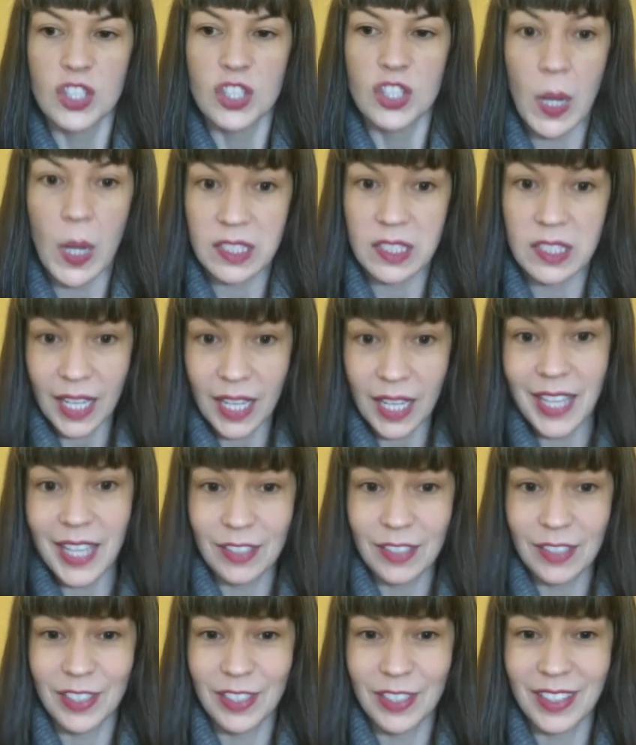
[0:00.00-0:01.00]
So I said
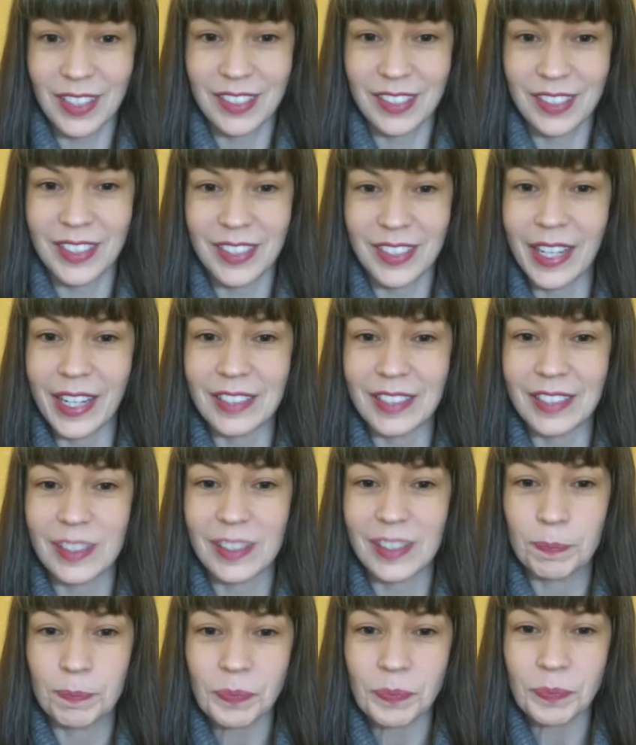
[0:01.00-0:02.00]
yes to this
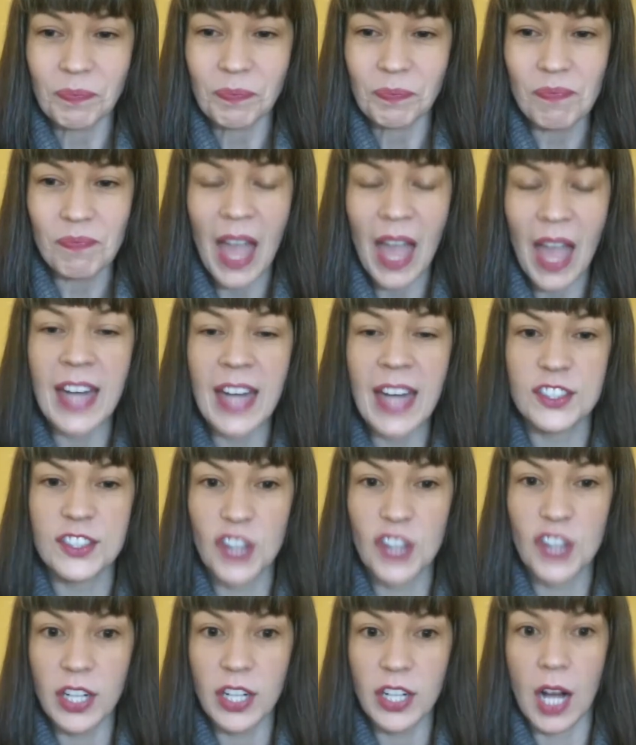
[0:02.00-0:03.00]
stint, and it
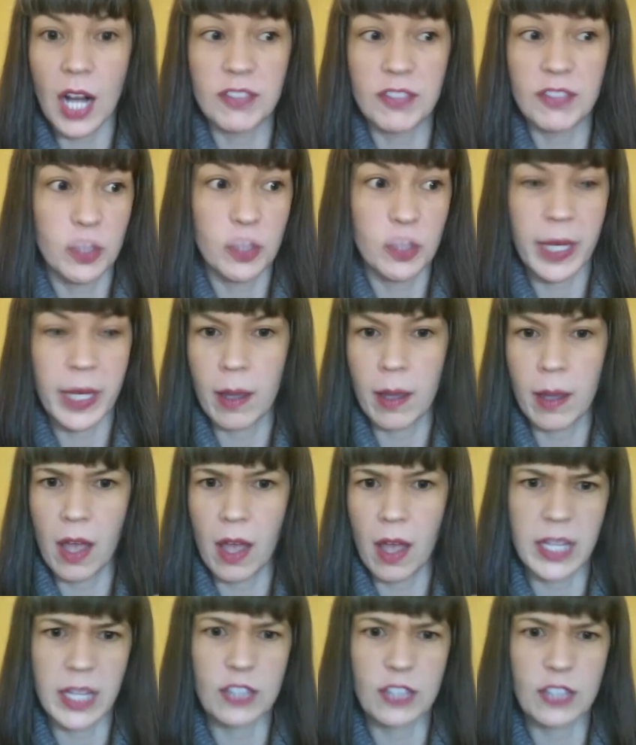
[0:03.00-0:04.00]
started off just being
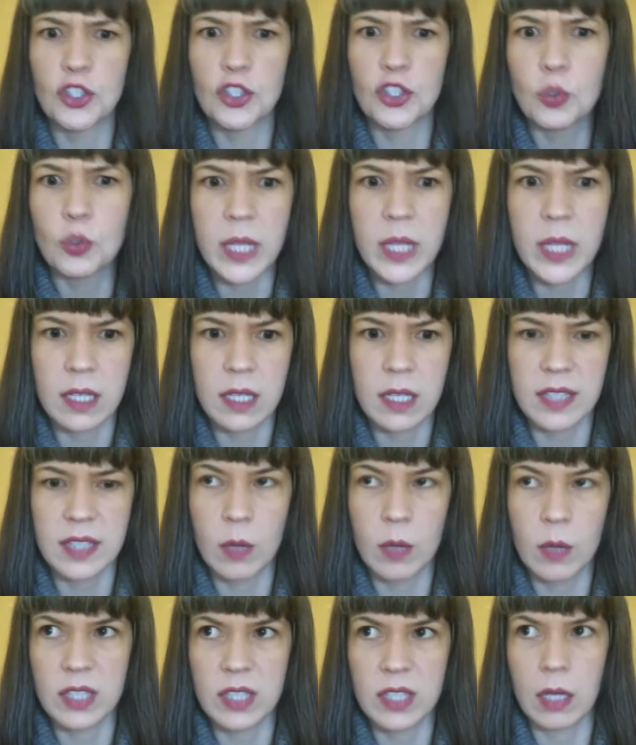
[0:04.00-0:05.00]
a, like two weeks,
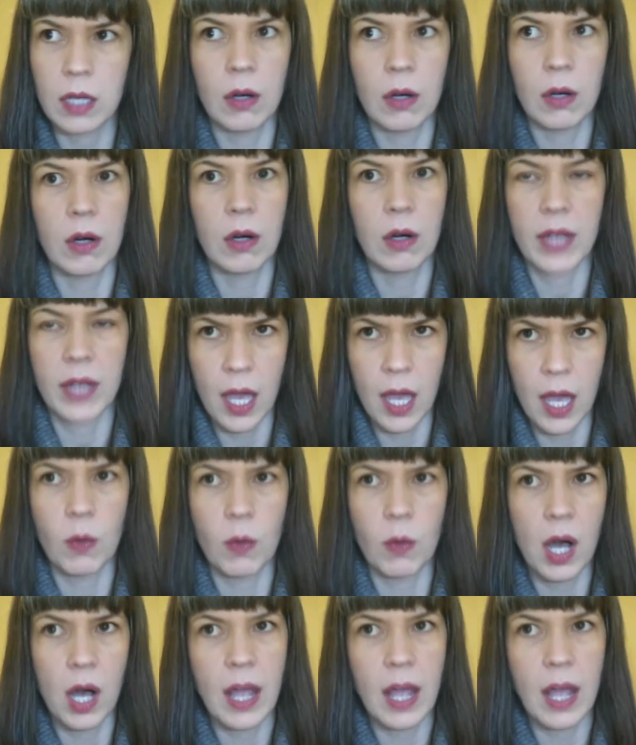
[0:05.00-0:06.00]
and I was like, oh,
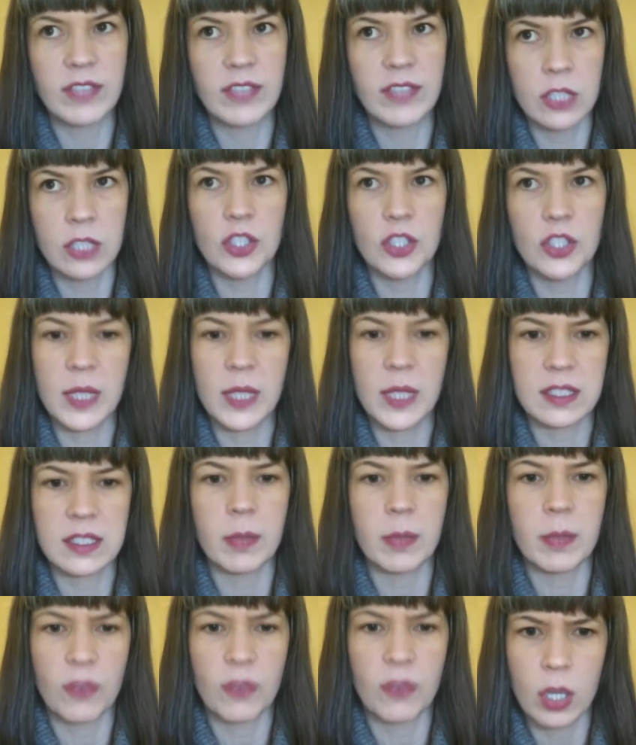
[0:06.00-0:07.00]
okay, well, I've done two weeks
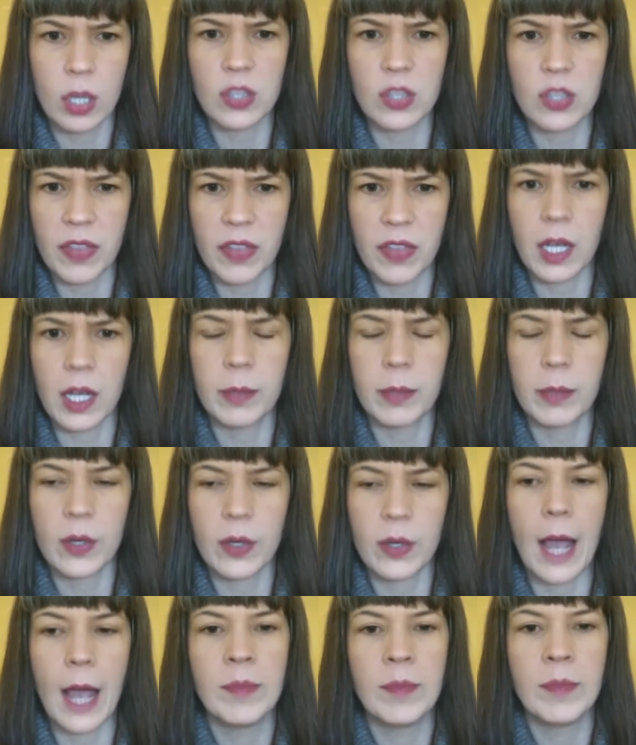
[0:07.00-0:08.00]
there before, so I think I'll
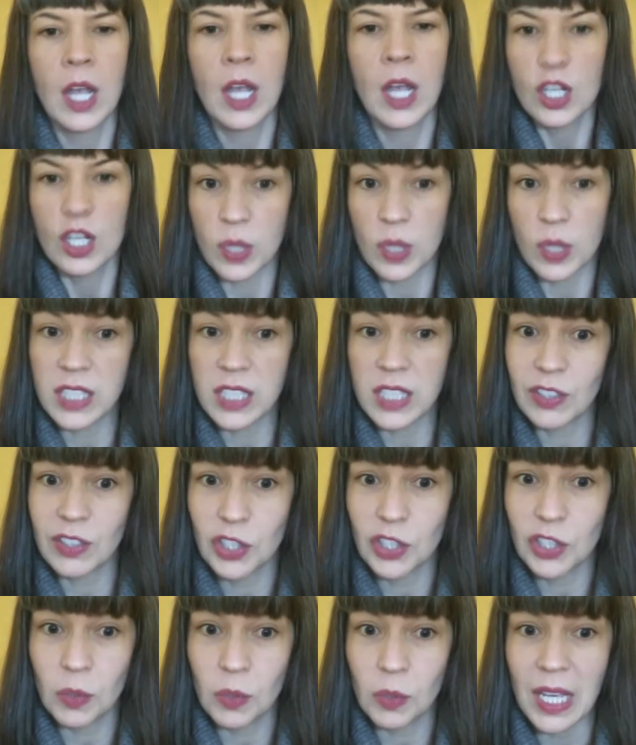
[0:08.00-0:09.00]
be okay. So I did
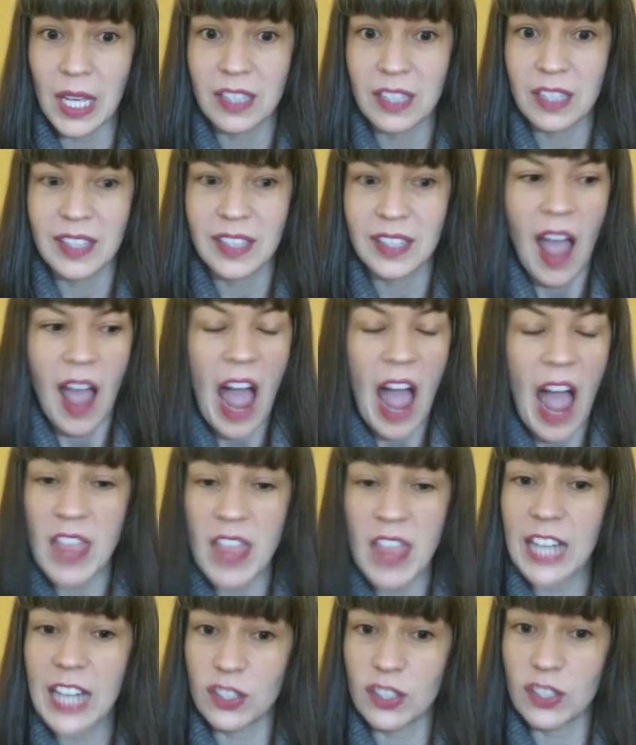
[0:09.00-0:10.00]
the two weeks,
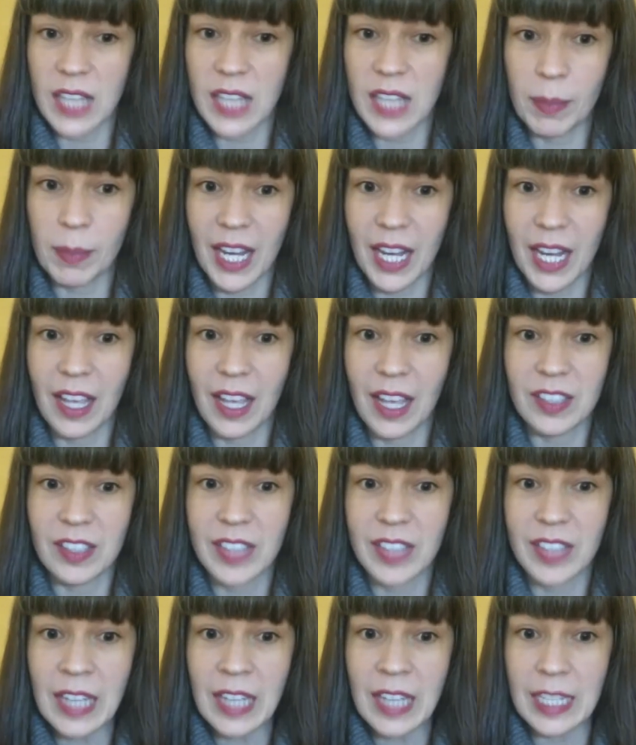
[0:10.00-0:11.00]
and then it just kept getting
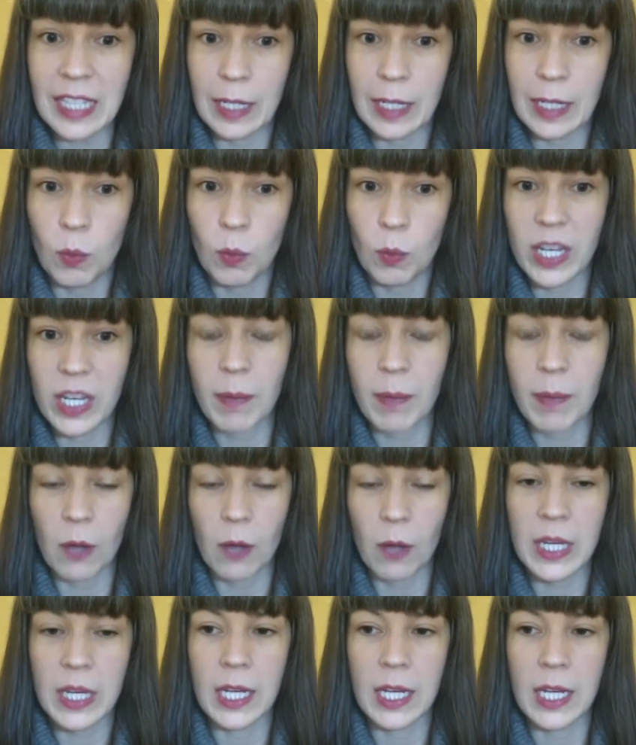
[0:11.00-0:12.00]
extended week
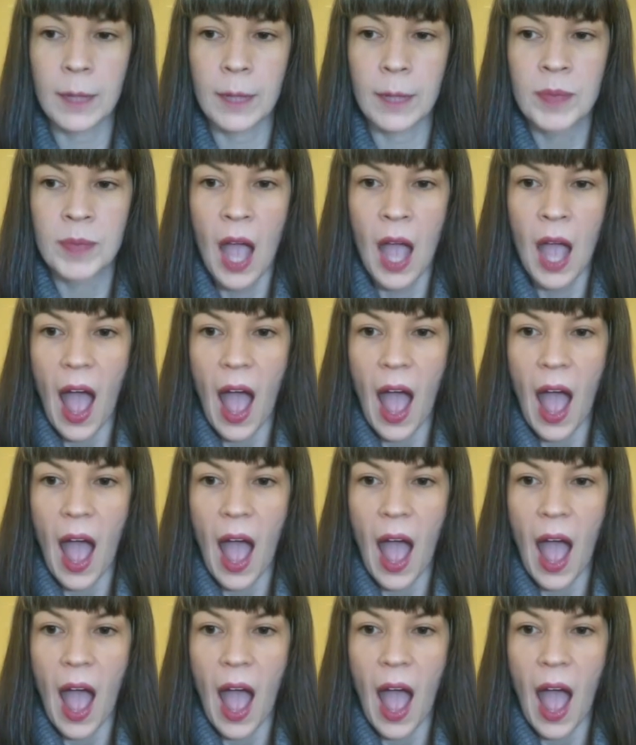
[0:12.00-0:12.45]
by week.